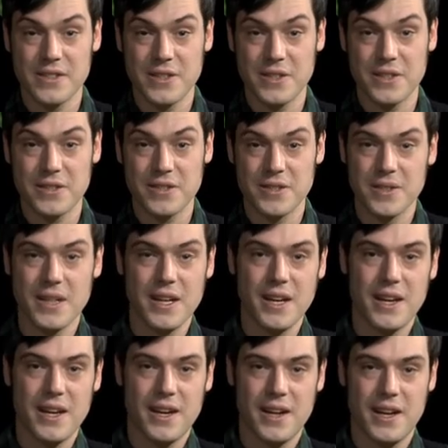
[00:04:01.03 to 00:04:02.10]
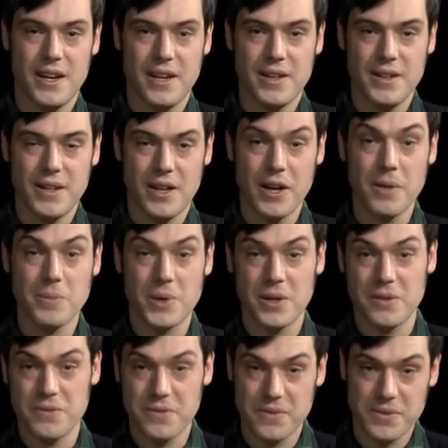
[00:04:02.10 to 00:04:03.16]
So there's uh, a number
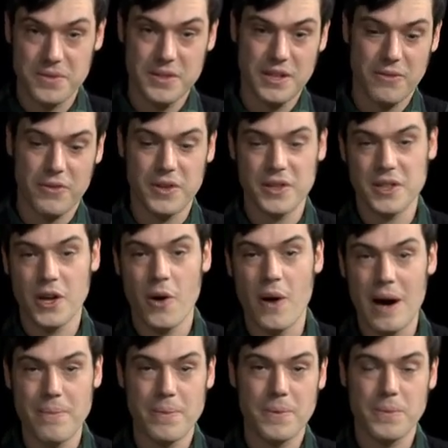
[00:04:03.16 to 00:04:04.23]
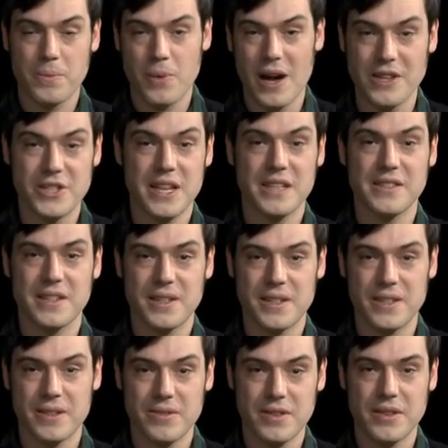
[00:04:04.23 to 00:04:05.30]
of different co-op projects that
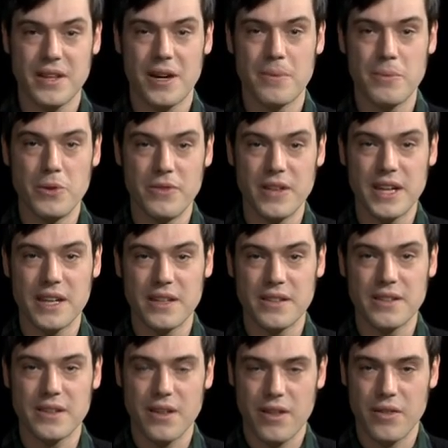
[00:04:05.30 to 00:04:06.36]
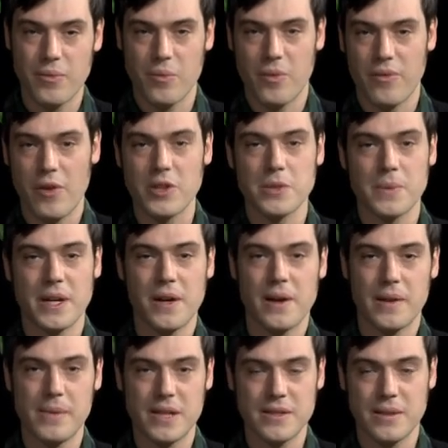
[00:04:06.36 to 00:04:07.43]
are, that are moving, and th we've also been
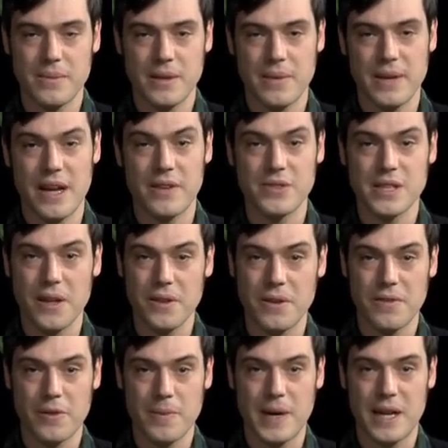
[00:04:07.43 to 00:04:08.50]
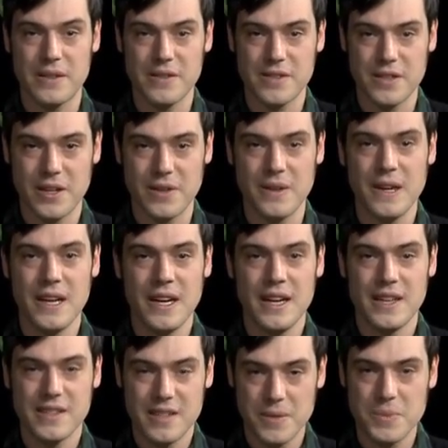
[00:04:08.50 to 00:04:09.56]
hearing about some coming out of southern Vermont, so
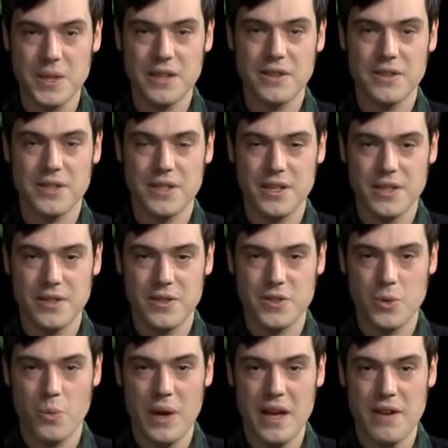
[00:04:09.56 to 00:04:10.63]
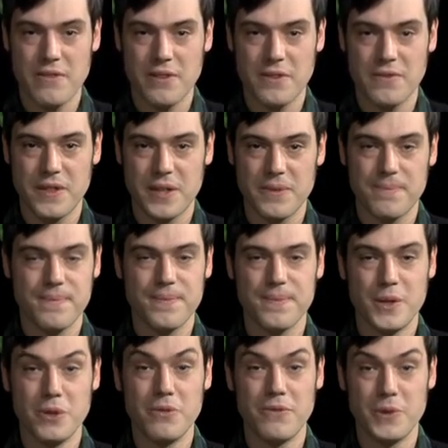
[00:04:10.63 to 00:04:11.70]
it seems like there's a, there's a wave of um,
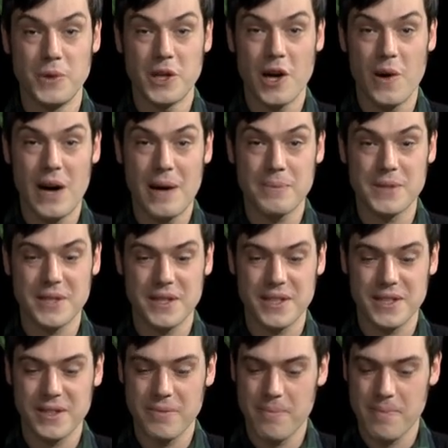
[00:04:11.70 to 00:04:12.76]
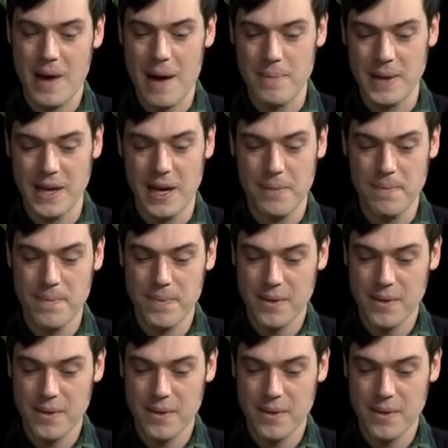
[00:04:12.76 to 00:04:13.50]
new food co-ops uh, popping up.